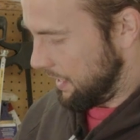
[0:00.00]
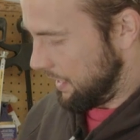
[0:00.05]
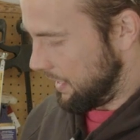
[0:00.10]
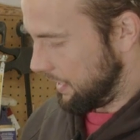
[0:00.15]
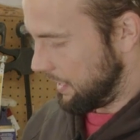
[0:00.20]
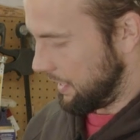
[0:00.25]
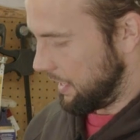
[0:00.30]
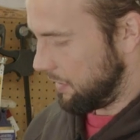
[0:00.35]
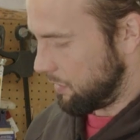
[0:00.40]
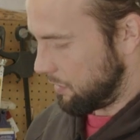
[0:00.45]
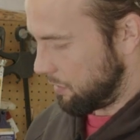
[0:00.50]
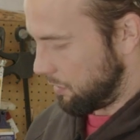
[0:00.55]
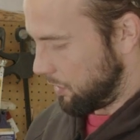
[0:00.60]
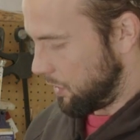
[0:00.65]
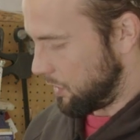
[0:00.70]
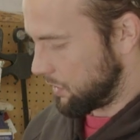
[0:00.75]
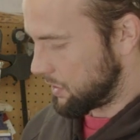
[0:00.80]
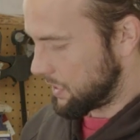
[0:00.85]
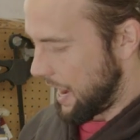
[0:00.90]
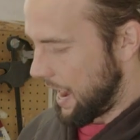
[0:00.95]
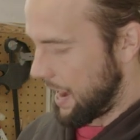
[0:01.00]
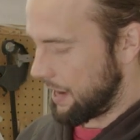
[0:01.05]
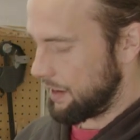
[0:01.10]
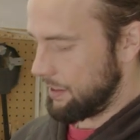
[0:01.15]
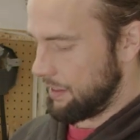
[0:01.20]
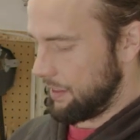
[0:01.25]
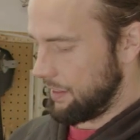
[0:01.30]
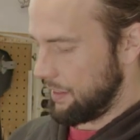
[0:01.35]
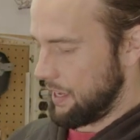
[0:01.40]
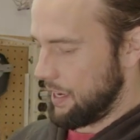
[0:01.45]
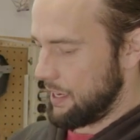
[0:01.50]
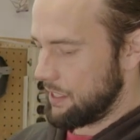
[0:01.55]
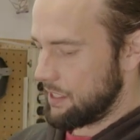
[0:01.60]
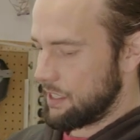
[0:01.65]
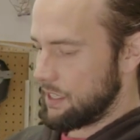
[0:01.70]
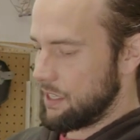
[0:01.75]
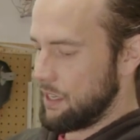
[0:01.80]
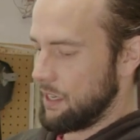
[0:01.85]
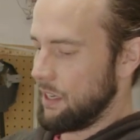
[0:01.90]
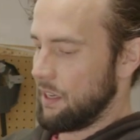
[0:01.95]
And it can even roll tighter than
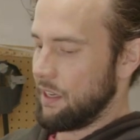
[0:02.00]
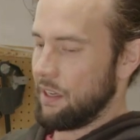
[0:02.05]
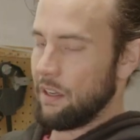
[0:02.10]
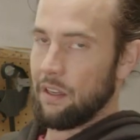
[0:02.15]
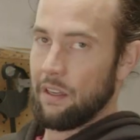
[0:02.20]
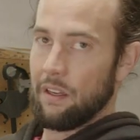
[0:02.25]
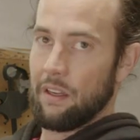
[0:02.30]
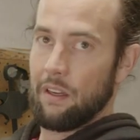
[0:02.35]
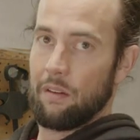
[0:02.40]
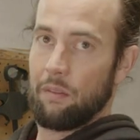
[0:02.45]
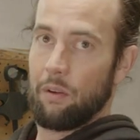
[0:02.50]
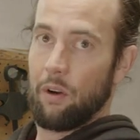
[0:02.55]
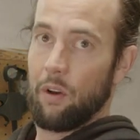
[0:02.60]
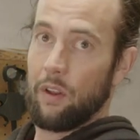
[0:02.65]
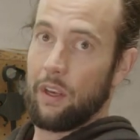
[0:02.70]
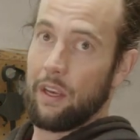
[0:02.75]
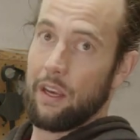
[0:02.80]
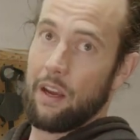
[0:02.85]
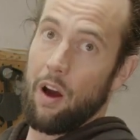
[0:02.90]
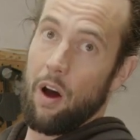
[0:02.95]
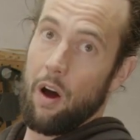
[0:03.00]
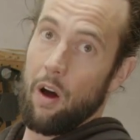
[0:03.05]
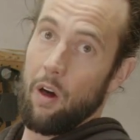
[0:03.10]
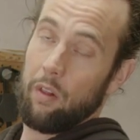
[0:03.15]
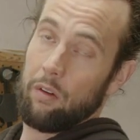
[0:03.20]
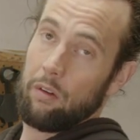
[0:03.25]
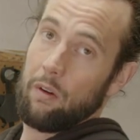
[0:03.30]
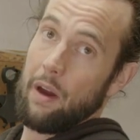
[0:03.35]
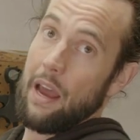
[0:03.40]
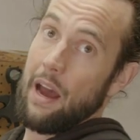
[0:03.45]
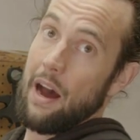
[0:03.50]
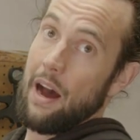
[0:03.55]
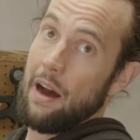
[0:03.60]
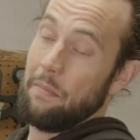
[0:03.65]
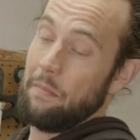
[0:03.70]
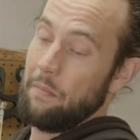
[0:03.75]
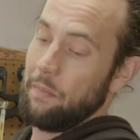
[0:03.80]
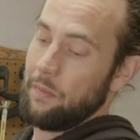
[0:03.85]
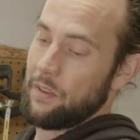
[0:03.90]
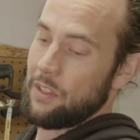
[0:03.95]
this, rolling it all the way
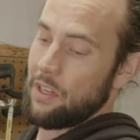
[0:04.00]
up.